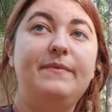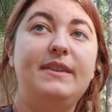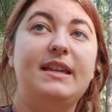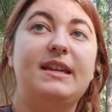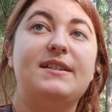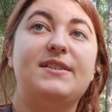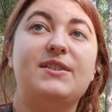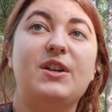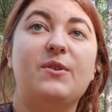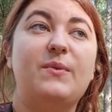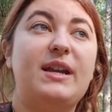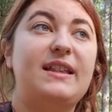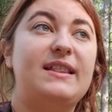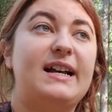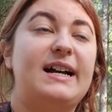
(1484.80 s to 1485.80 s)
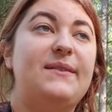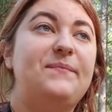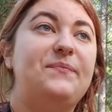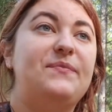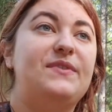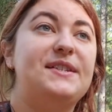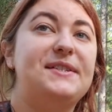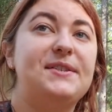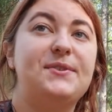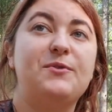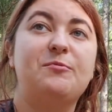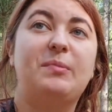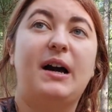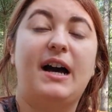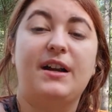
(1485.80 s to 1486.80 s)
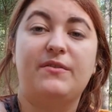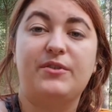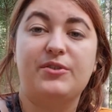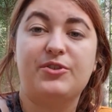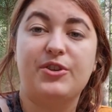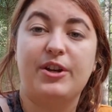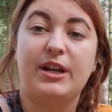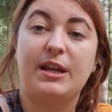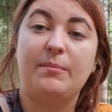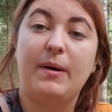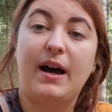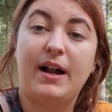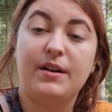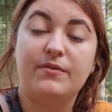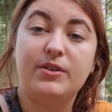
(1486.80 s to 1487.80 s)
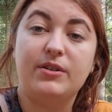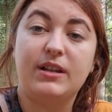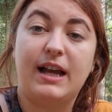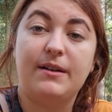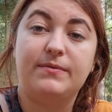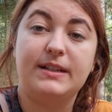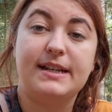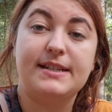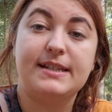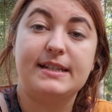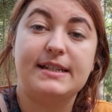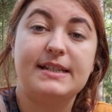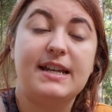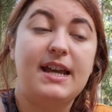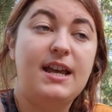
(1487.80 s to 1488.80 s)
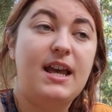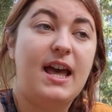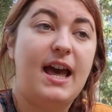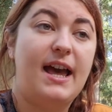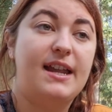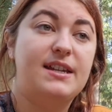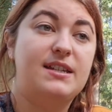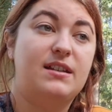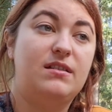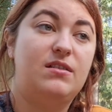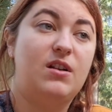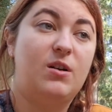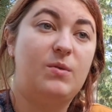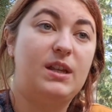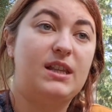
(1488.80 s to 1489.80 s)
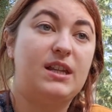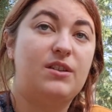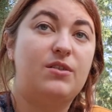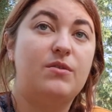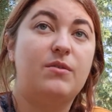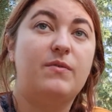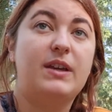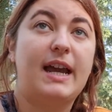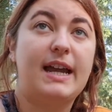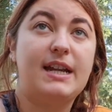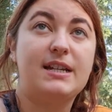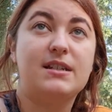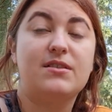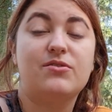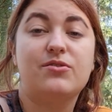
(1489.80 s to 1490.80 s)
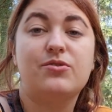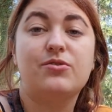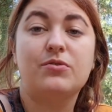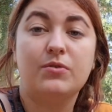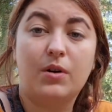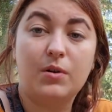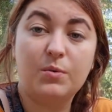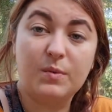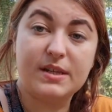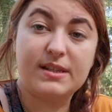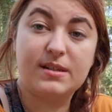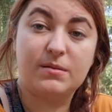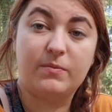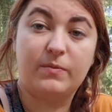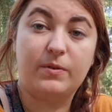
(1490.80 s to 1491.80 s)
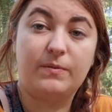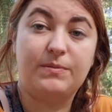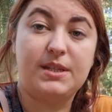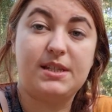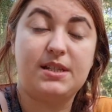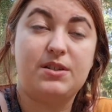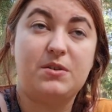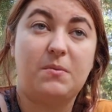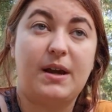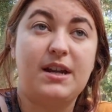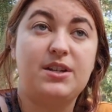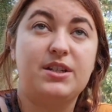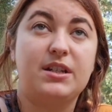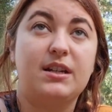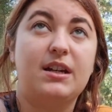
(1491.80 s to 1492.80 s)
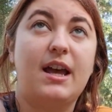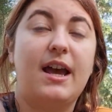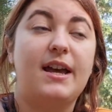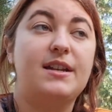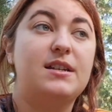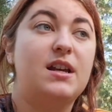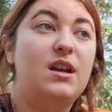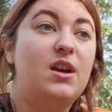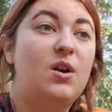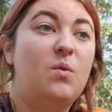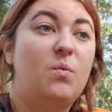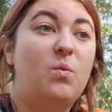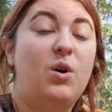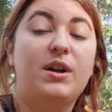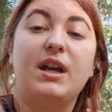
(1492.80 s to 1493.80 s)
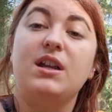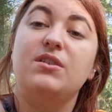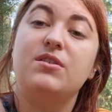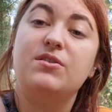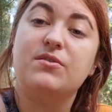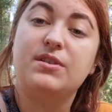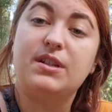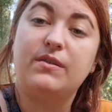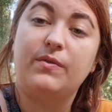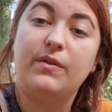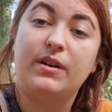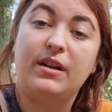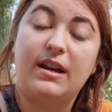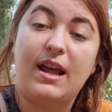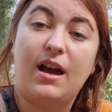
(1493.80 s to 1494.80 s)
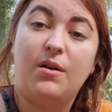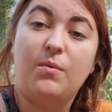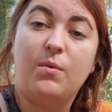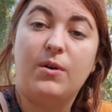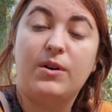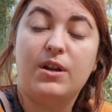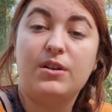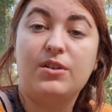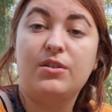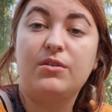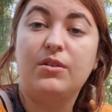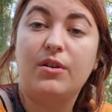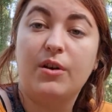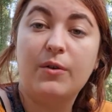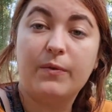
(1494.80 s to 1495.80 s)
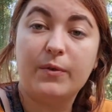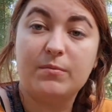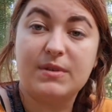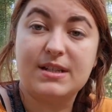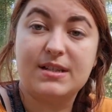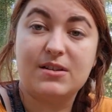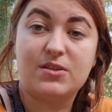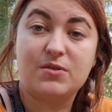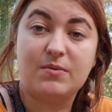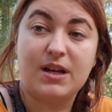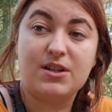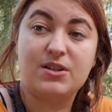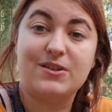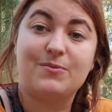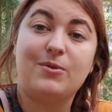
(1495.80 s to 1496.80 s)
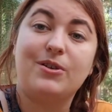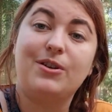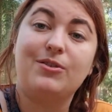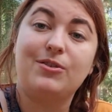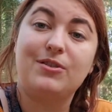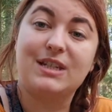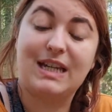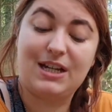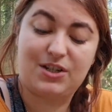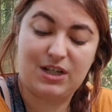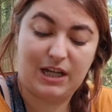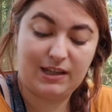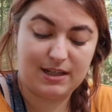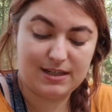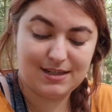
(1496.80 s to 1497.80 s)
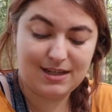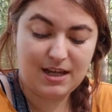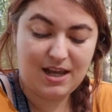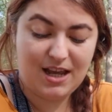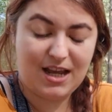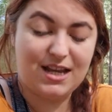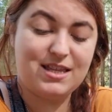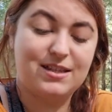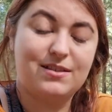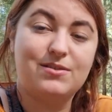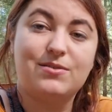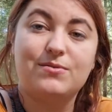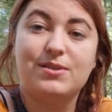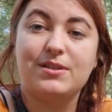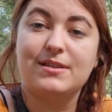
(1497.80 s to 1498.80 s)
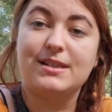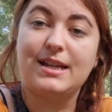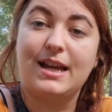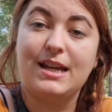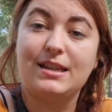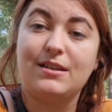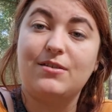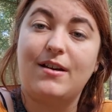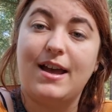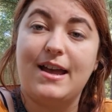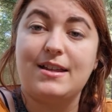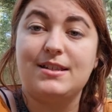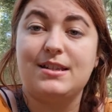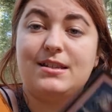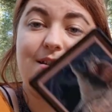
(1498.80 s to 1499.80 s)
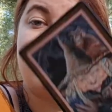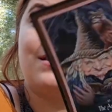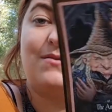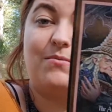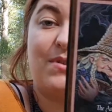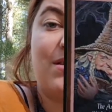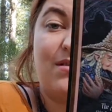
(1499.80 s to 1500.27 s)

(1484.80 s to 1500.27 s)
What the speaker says: it's knowing that this is all part of your journey, part of your life lessons, and knowing that you have gained strong wisdom from this situation. And what can you do different now? What can you learn from these situations? What can you teach others? And this is also saying that your ancestors are with